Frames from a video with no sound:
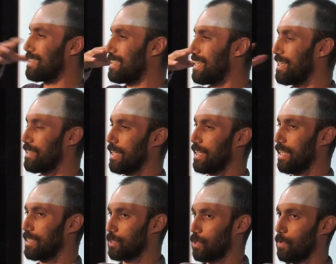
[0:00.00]
see anything and I
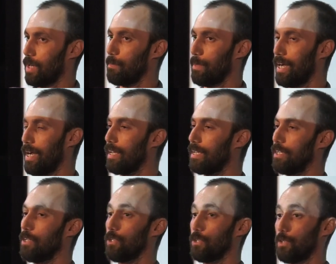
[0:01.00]
scroll right by,
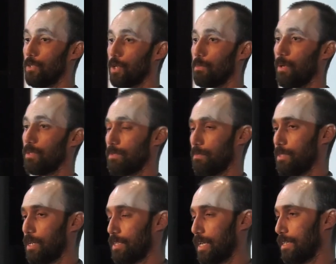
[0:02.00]
you don't post from a
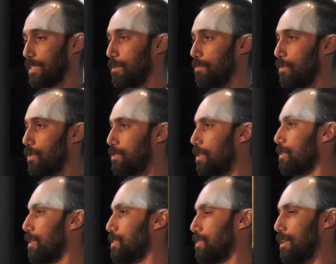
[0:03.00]
dark nightclub or a dark
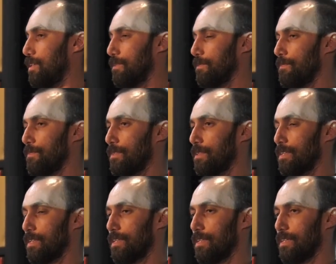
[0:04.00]
restaurant.
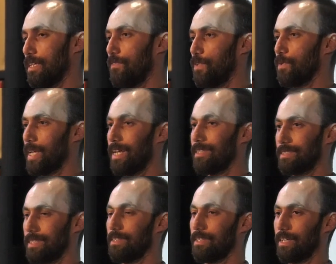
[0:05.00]
If you can't
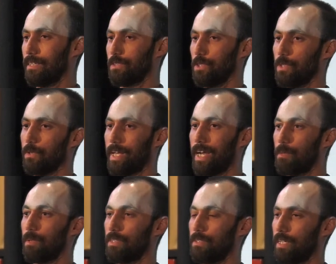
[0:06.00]
see things or you don't care
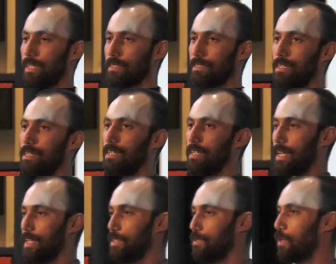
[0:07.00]
about the things
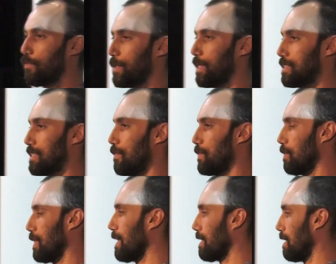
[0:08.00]
and you know for yourself you
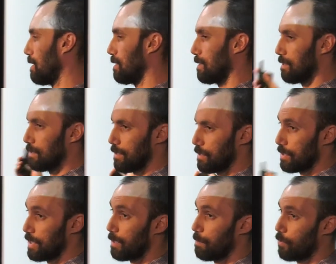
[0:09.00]
don't like it, just
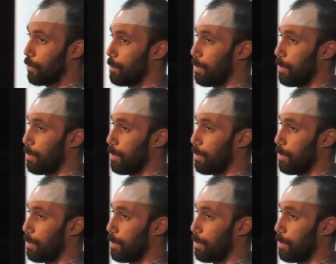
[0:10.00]
think before you